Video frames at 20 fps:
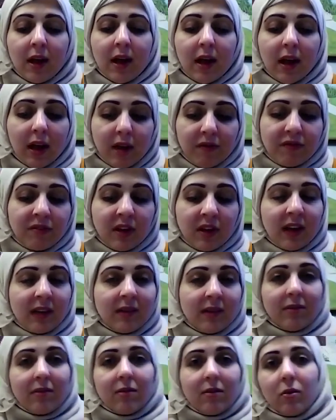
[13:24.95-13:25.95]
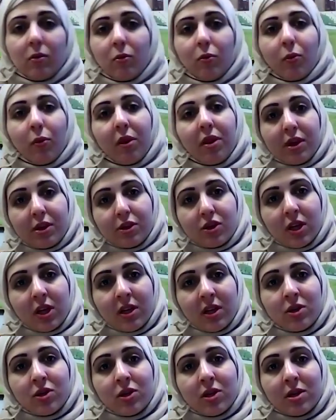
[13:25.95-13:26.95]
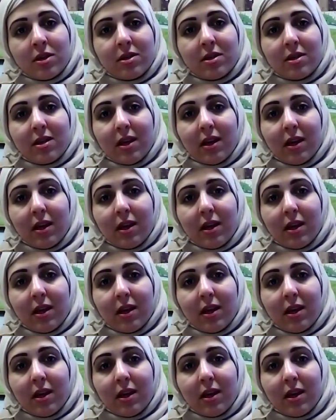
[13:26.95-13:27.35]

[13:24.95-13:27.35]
If not, with the changes,